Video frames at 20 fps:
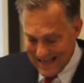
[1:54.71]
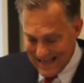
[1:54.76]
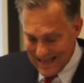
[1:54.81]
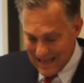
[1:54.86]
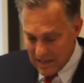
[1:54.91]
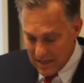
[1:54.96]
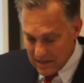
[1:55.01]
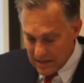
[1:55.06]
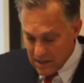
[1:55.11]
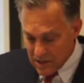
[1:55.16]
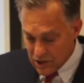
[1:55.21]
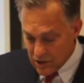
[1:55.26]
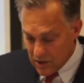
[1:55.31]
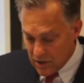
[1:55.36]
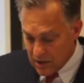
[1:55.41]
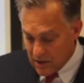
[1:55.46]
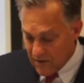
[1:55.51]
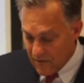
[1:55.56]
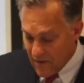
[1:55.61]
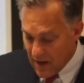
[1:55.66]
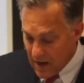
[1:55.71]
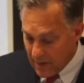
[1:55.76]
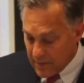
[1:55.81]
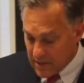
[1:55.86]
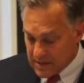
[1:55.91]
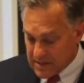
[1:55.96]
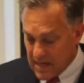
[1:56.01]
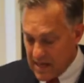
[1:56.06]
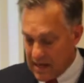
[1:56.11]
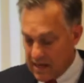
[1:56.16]
In addition to
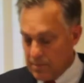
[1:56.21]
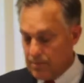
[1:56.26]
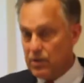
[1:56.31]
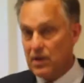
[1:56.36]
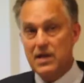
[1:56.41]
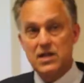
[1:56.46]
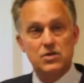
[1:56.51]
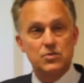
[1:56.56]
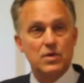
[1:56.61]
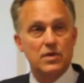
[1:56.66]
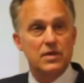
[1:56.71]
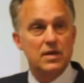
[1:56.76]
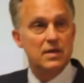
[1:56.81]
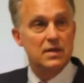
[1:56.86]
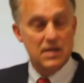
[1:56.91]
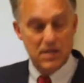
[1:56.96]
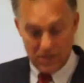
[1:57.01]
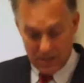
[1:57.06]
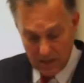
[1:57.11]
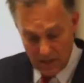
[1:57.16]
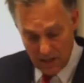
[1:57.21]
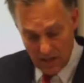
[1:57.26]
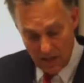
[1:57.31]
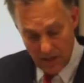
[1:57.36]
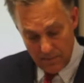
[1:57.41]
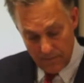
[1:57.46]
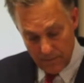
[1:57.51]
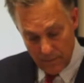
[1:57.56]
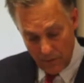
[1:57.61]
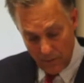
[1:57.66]
development taking place within the
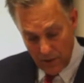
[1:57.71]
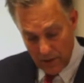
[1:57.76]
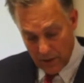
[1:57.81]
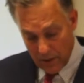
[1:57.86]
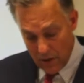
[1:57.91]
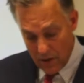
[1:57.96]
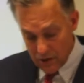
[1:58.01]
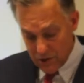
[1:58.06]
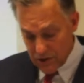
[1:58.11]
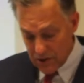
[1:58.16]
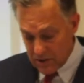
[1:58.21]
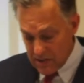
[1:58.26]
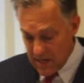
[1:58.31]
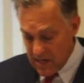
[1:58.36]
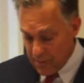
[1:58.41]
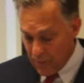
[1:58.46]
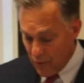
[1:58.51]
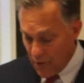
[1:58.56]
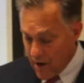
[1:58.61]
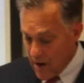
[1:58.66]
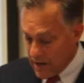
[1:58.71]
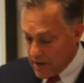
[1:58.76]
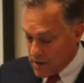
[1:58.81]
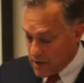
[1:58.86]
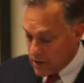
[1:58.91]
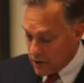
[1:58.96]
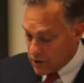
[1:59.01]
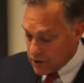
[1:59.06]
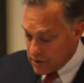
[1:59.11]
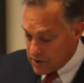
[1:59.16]
city, we can also take pride in
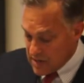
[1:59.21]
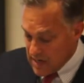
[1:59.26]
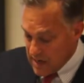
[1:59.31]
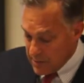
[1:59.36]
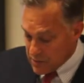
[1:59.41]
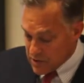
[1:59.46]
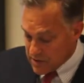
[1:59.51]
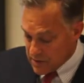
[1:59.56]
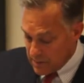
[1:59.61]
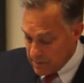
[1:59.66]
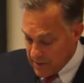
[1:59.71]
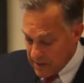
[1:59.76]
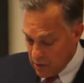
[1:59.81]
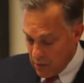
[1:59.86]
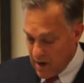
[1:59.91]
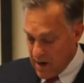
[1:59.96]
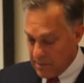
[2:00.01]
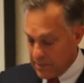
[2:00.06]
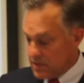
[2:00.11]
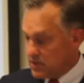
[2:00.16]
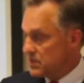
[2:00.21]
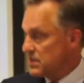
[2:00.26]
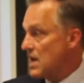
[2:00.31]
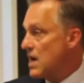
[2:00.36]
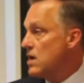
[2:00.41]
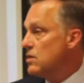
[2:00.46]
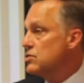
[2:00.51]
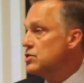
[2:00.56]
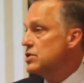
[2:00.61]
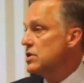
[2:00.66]
our good neighbors in Big Rapids
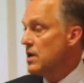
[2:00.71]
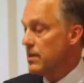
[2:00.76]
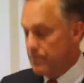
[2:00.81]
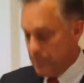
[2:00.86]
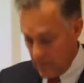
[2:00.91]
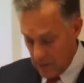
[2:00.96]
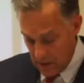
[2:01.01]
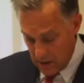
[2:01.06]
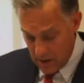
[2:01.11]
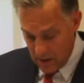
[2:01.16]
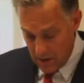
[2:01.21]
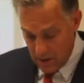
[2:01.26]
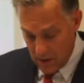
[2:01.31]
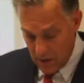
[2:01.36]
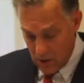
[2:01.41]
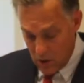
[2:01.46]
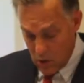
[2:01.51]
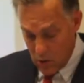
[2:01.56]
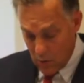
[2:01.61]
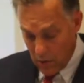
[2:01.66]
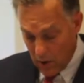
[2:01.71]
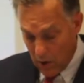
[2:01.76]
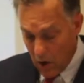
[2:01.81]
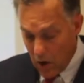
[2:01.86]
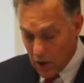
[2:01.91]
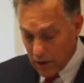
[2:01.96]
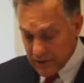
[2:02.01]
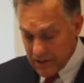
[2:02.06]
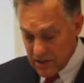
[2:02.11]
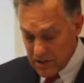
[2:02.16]
Township, where
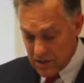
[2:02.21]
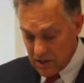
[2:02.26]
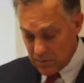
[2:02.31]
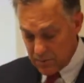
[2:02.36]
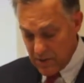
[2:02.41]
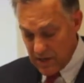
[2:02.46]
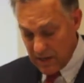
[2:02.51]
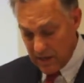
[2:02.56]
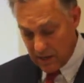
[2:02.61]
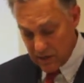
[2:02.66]
Aldi's is being